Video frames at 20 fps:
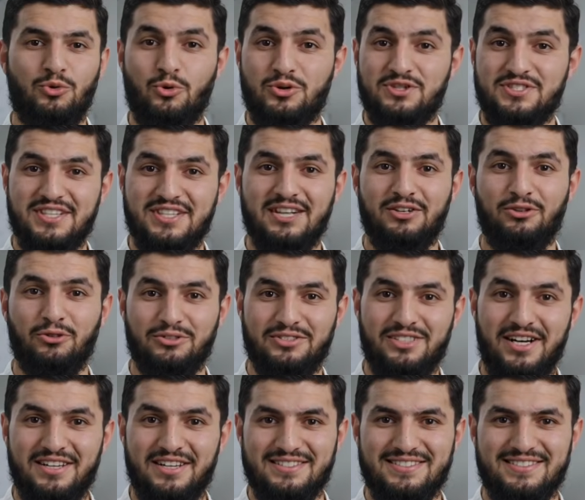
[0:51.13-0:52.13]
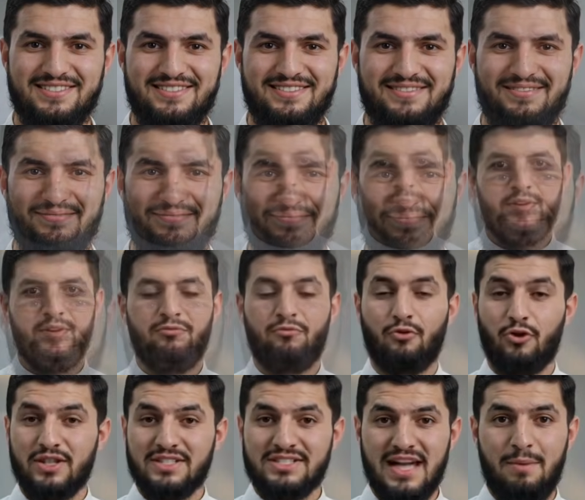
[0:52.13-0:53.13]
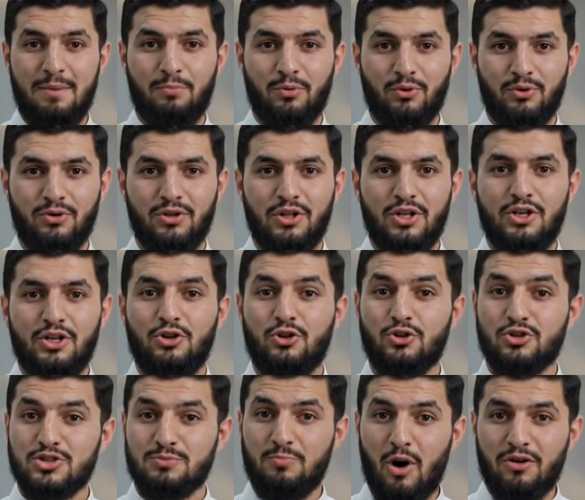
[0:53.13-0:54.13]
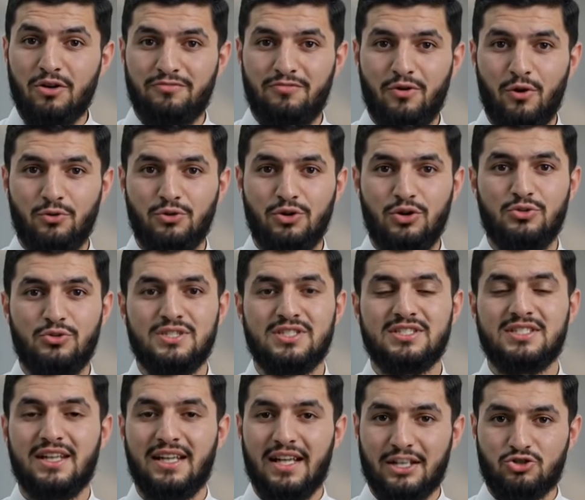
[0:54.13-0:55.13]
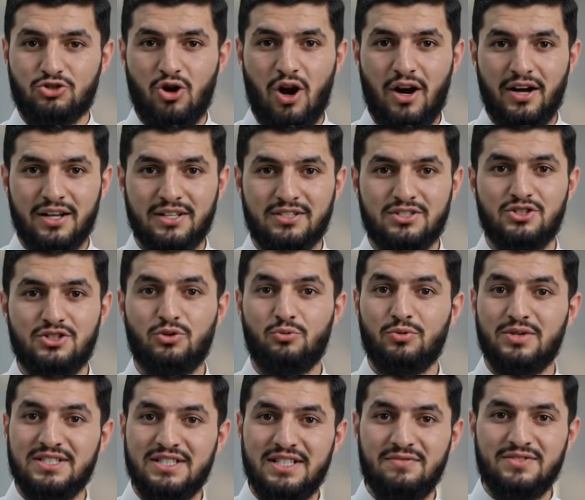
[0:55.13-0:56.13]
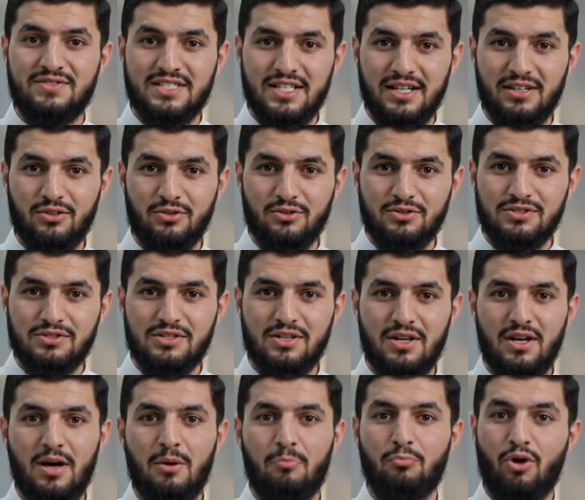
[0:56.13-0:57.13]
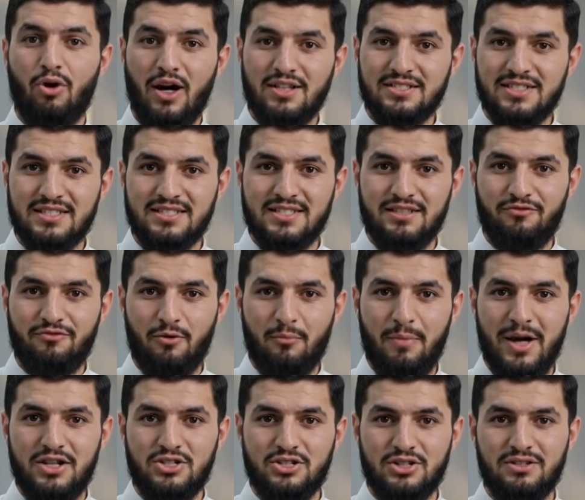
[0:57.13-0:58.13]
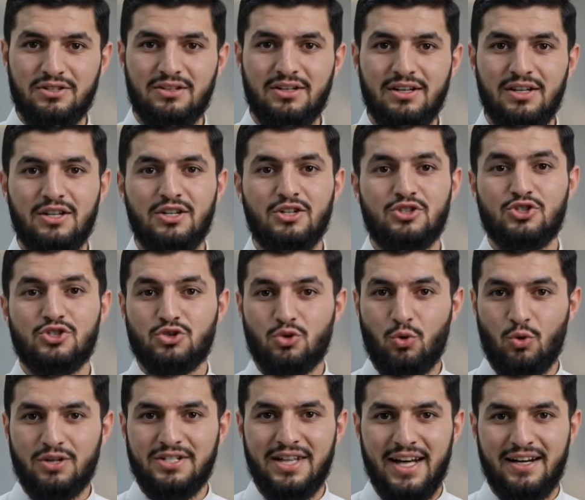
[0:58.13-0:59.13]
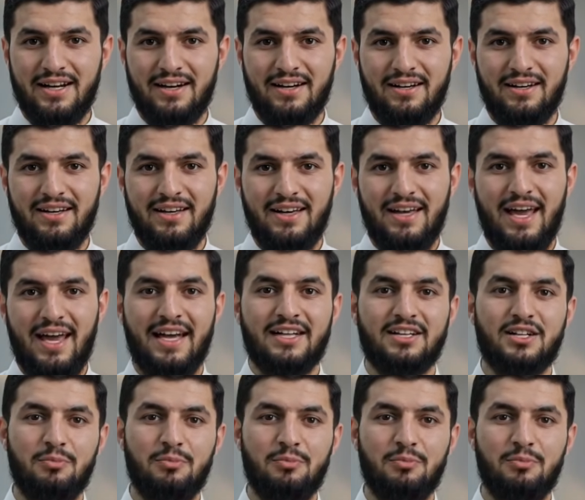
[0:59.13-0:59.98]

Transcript: or signal does. For example, your smartphone uses electronics to receive signals, process information, store data, and